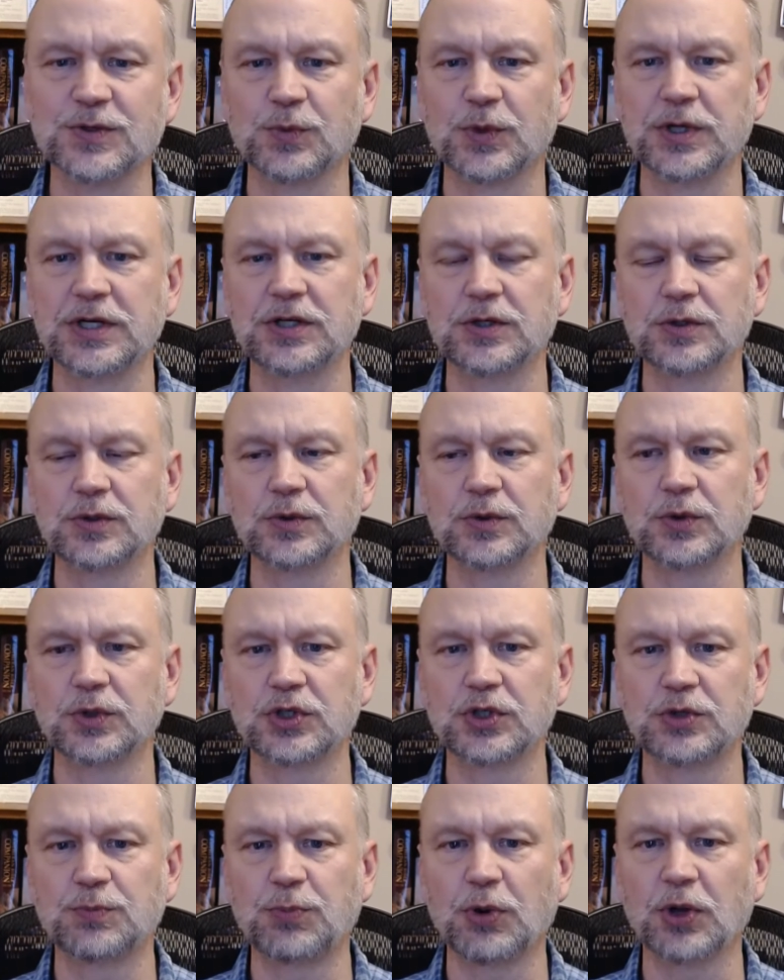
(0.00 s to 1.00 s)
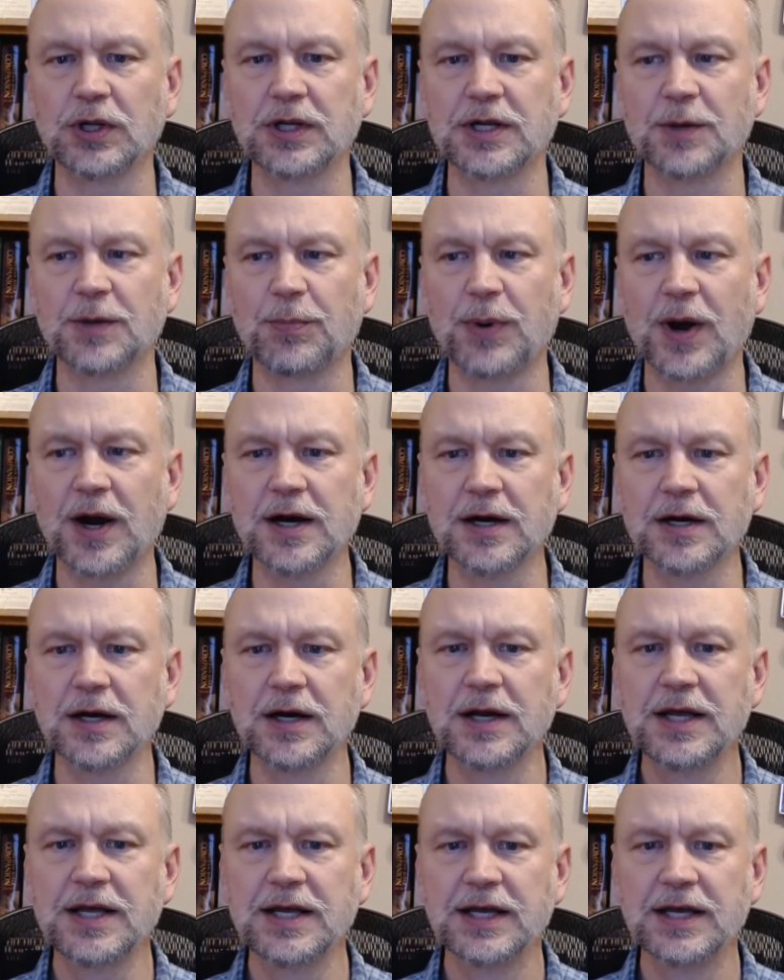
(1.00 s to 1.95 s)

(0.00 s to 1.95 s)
when you pull it apart.